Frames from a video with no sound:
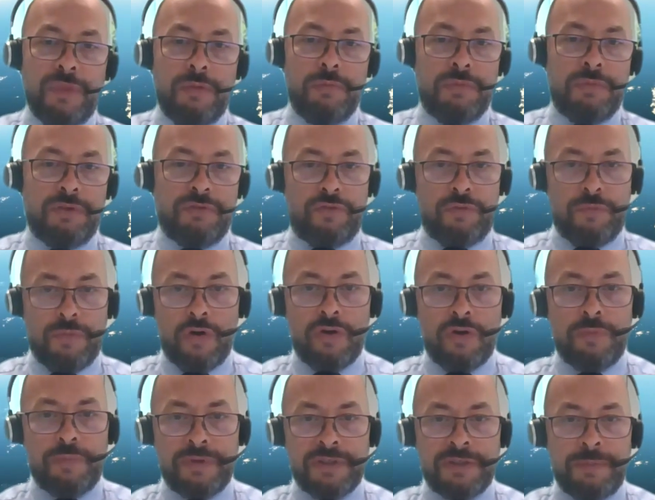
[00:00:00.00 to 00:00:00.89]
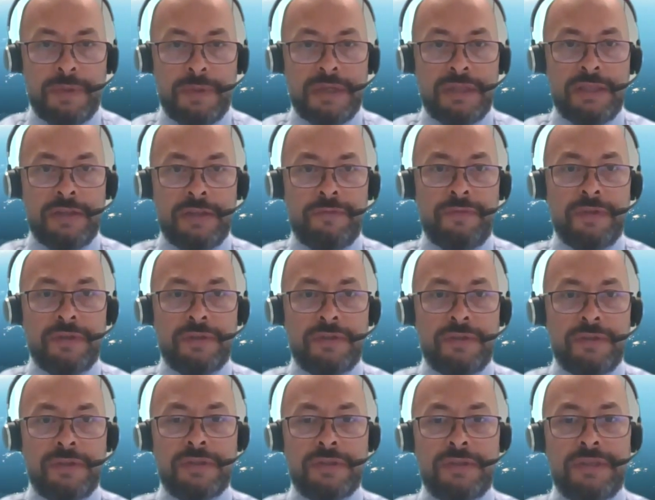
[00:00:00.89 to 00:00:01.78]
But from our perspective,
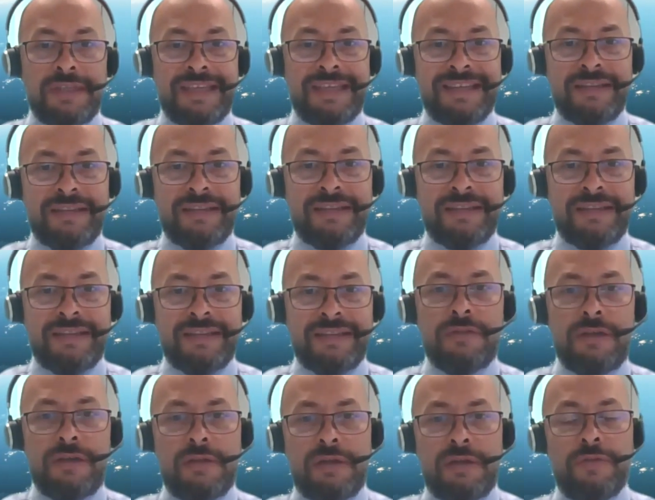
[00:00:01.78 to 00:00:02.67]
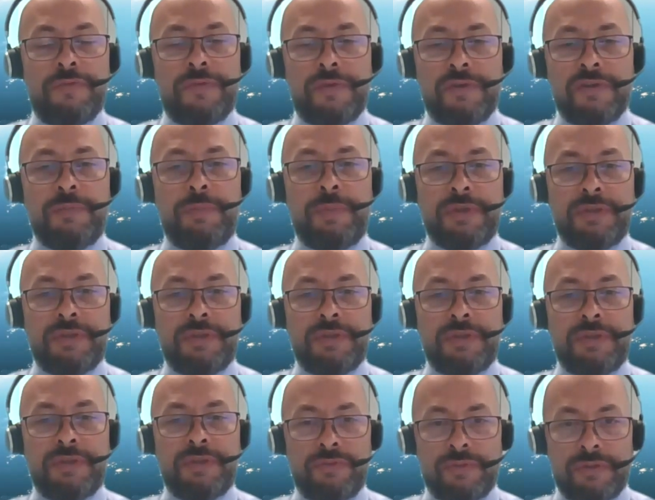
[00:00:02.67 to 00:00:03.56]
this is yet another class of
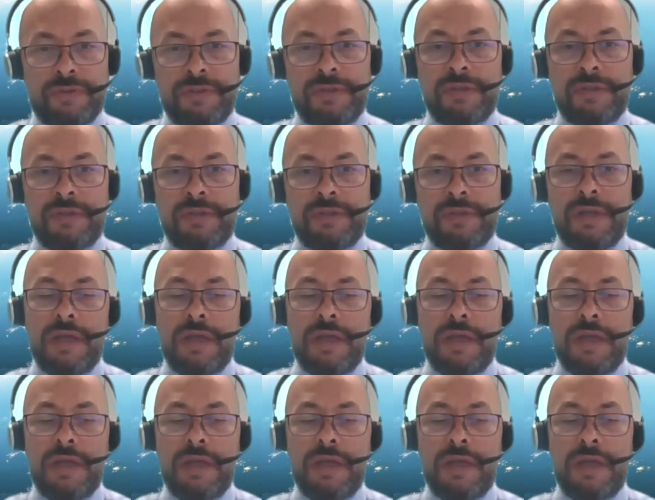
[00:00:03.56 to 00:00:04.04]
airspace users.